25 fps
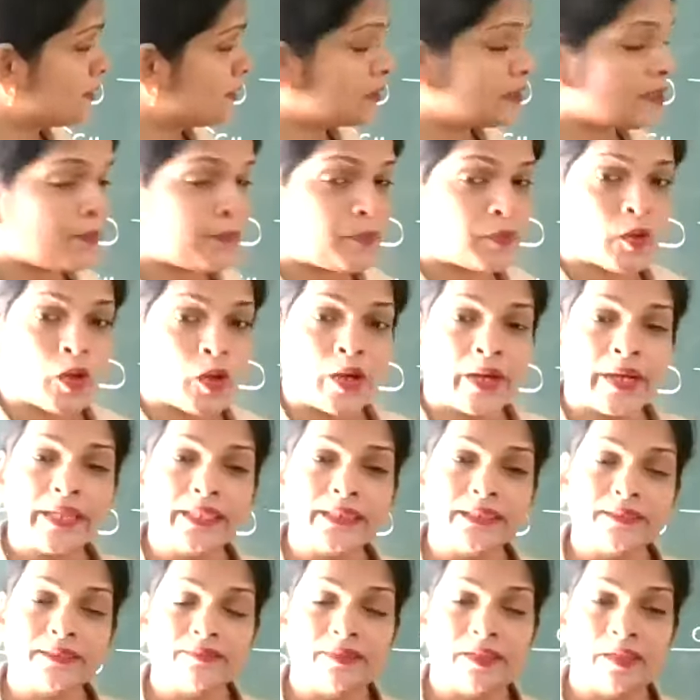the
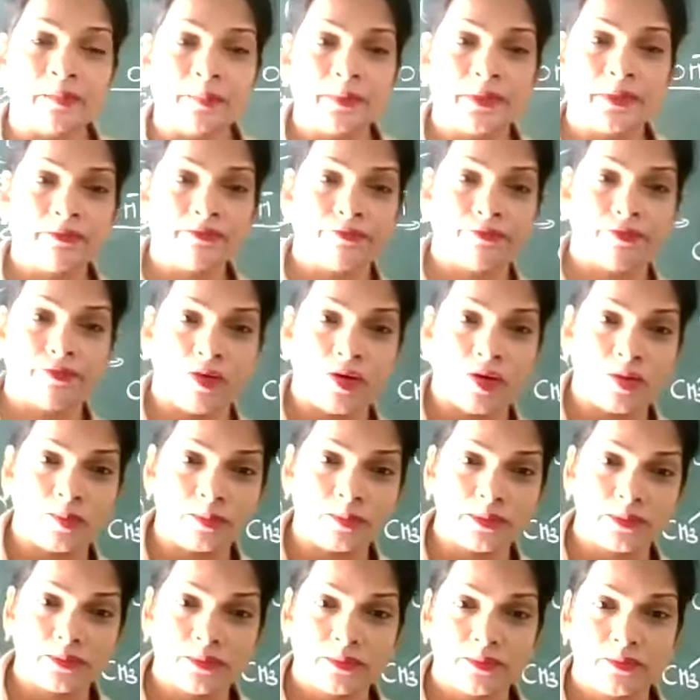product will be
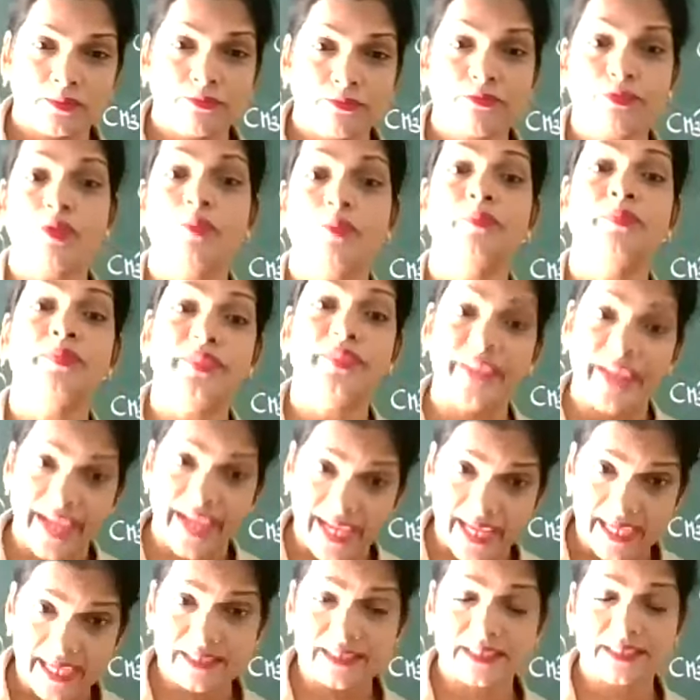formed from
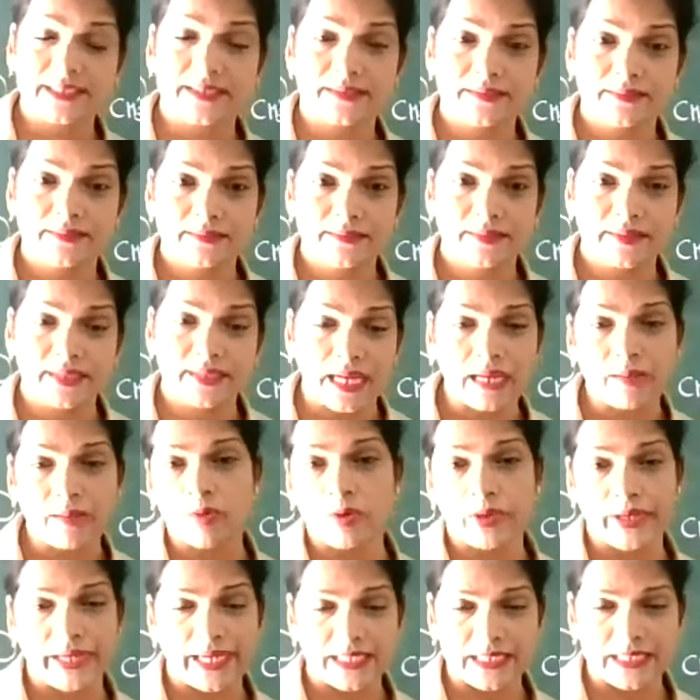that
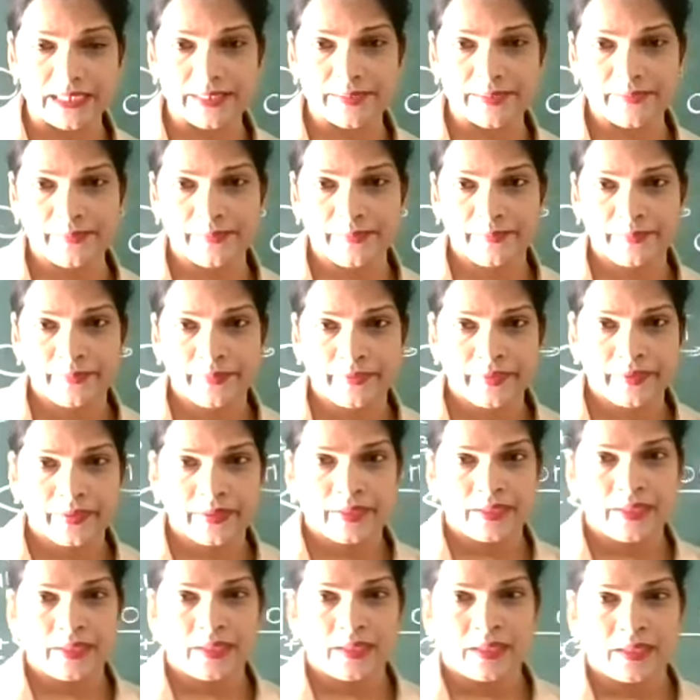carbocation.
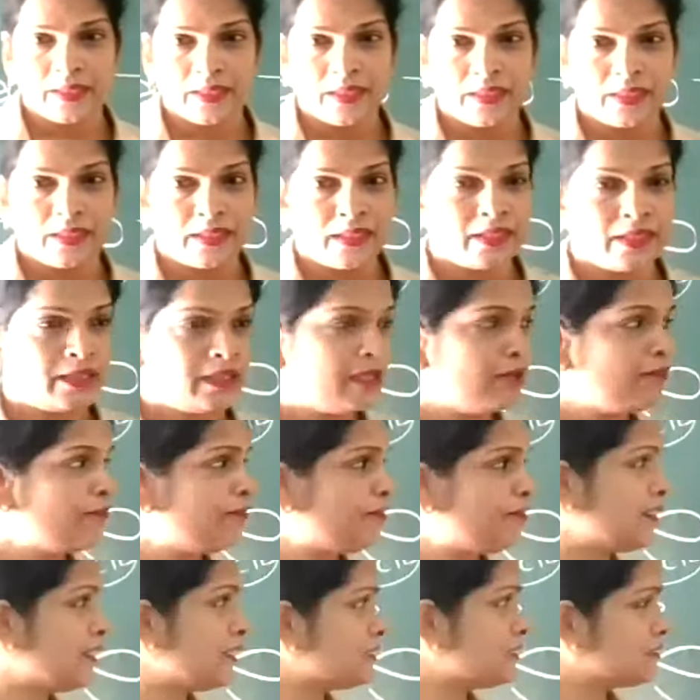If
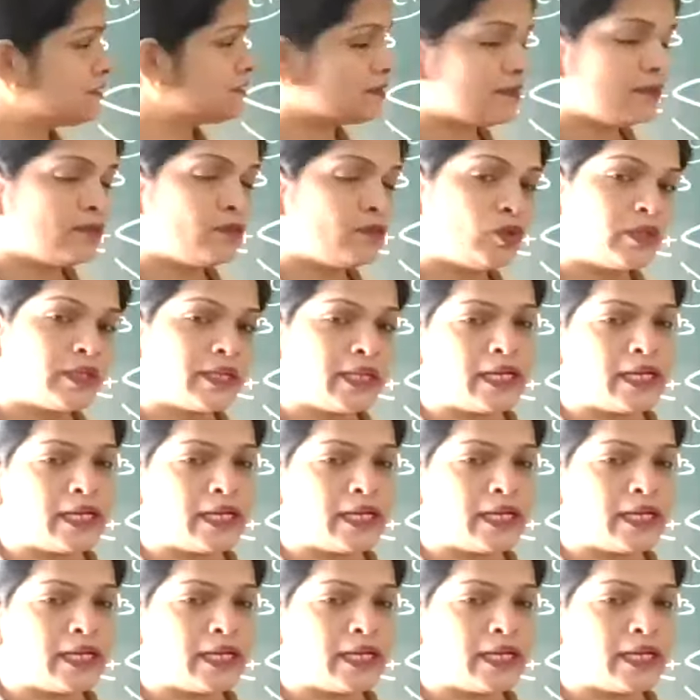it is good